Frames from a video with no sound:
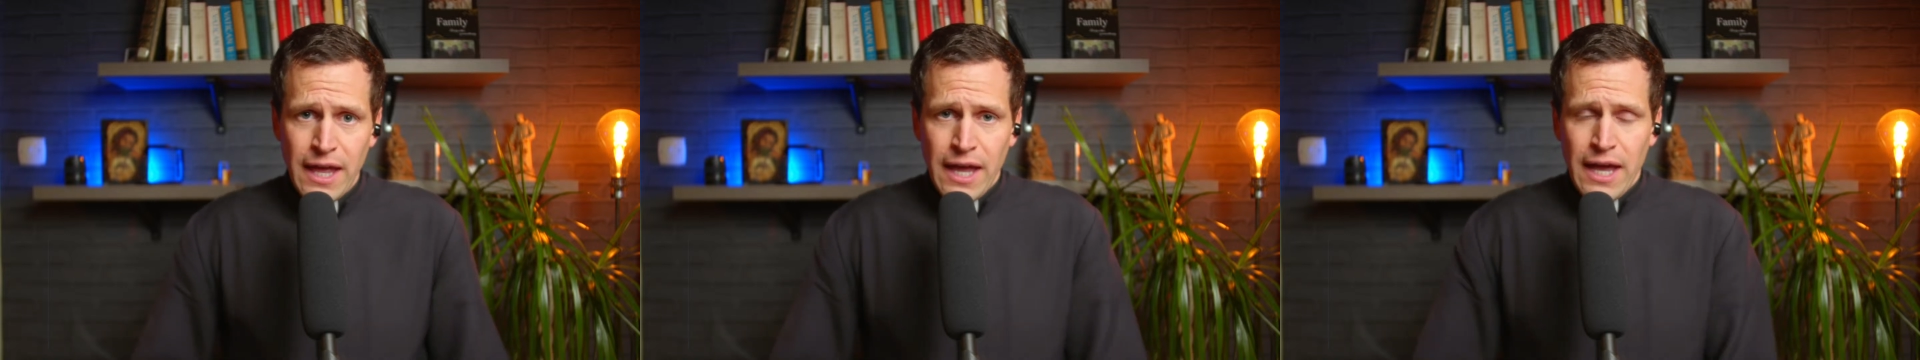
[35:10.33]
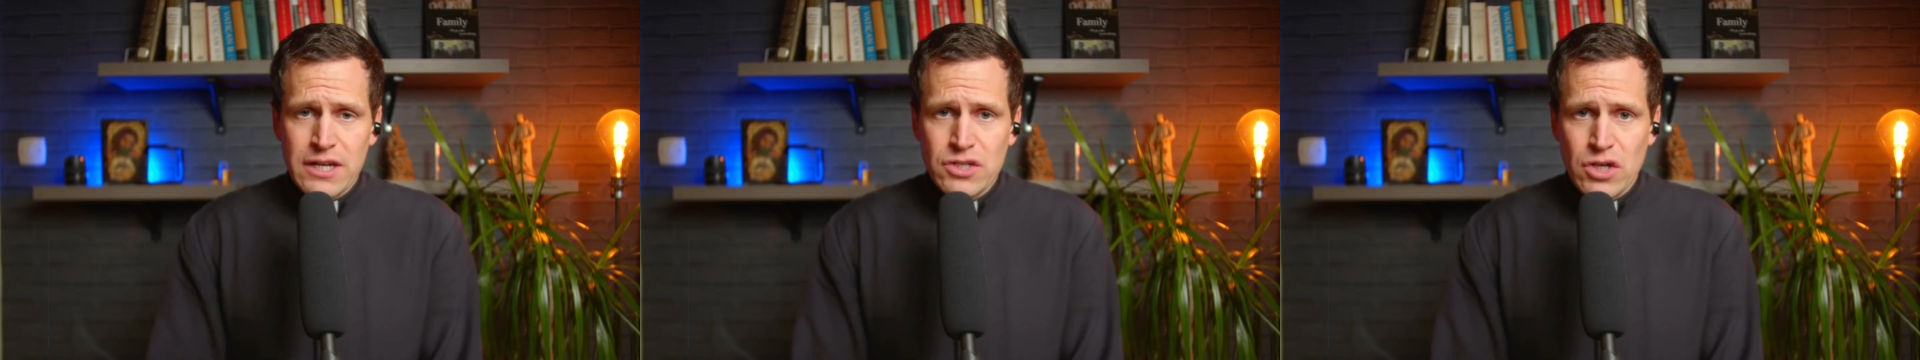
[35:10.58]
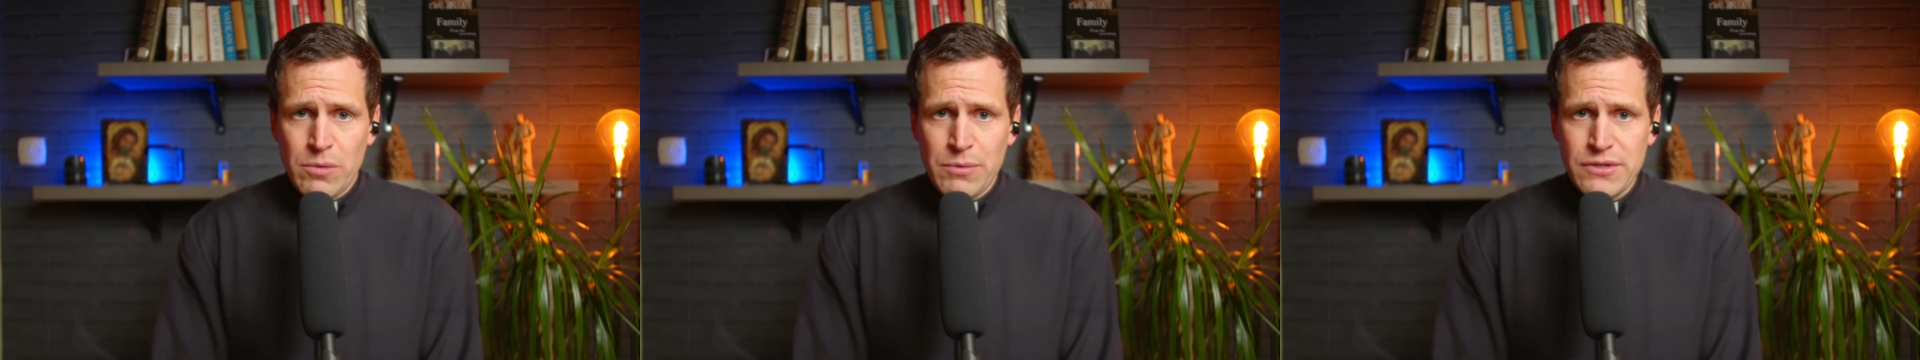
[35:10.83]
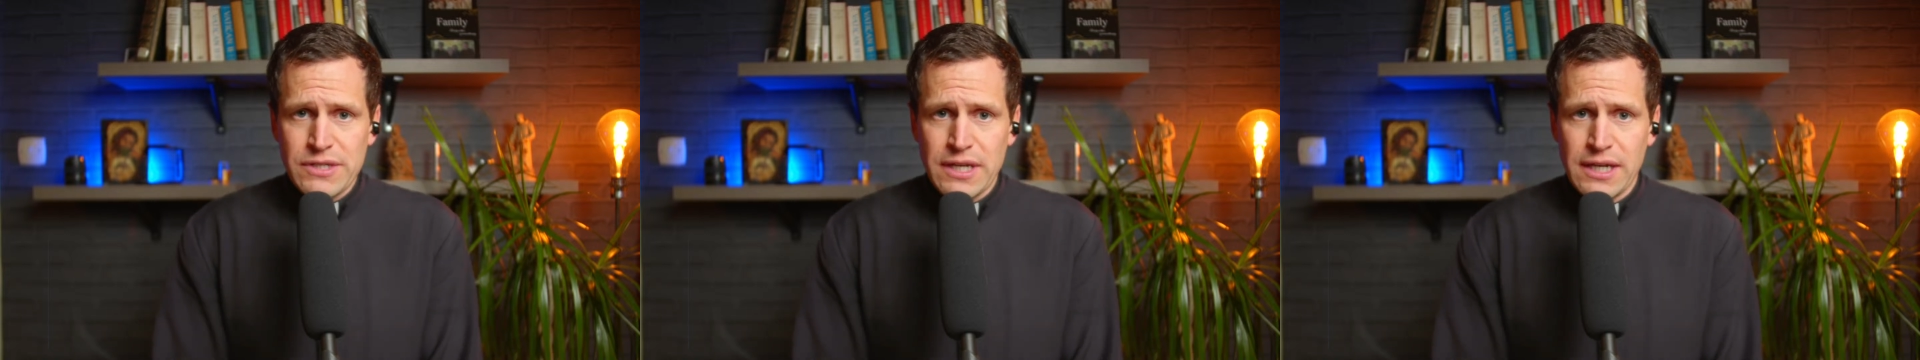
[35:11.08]
And it's
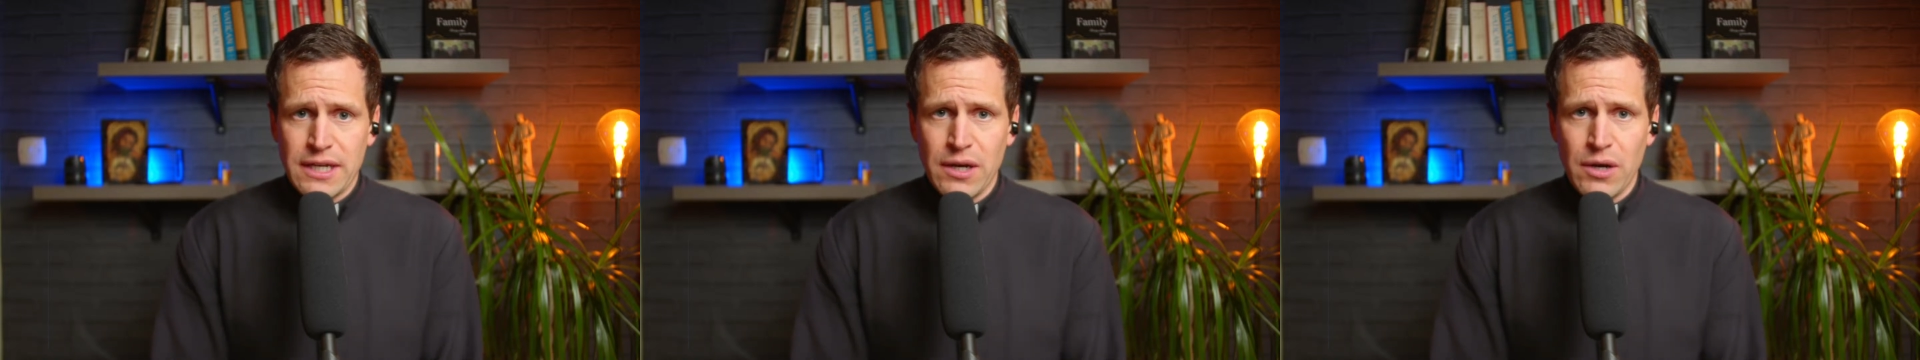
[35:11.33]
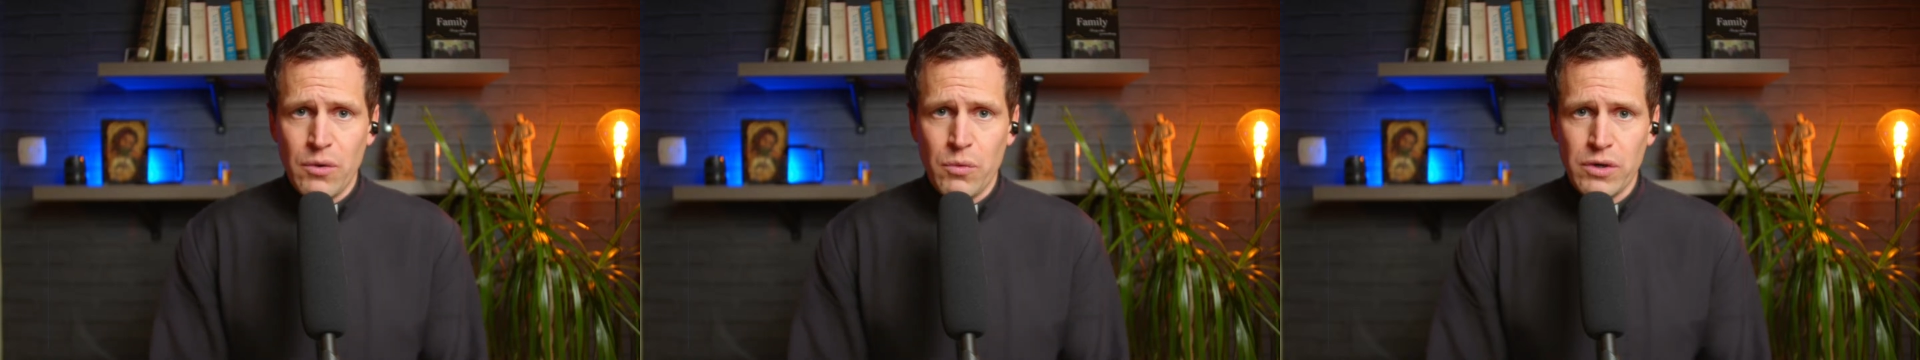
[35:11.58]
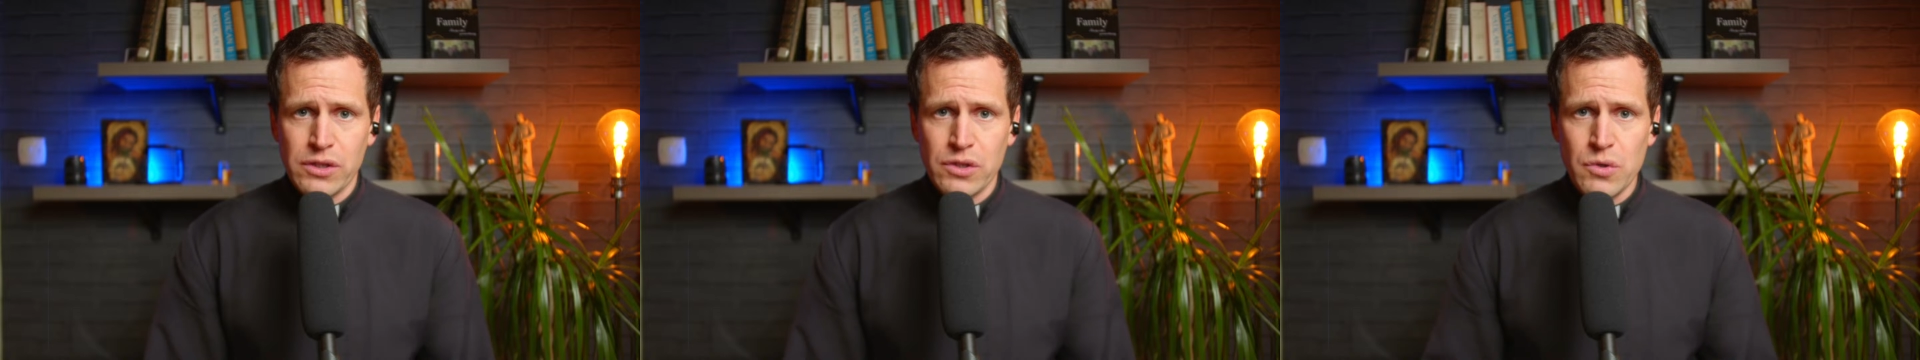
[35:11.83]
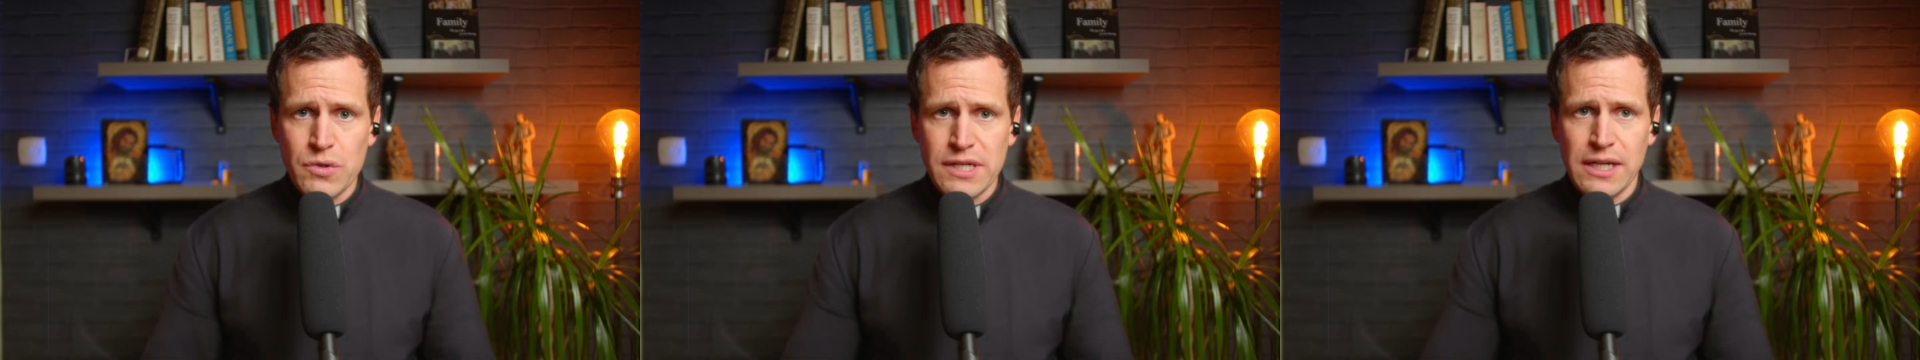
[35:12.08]
almost like we're
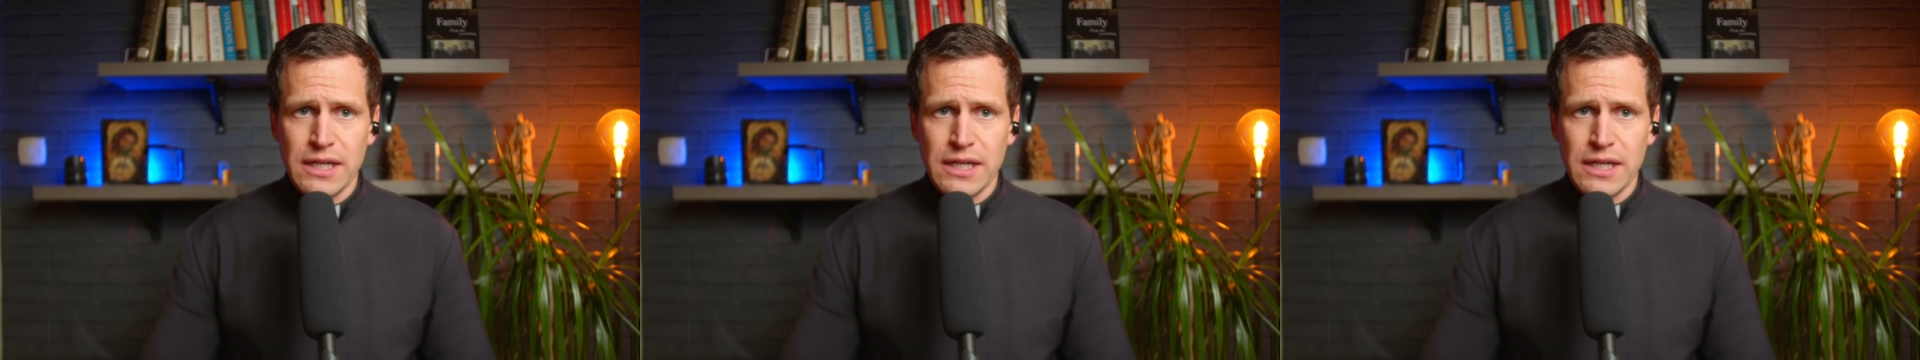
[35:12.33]
losing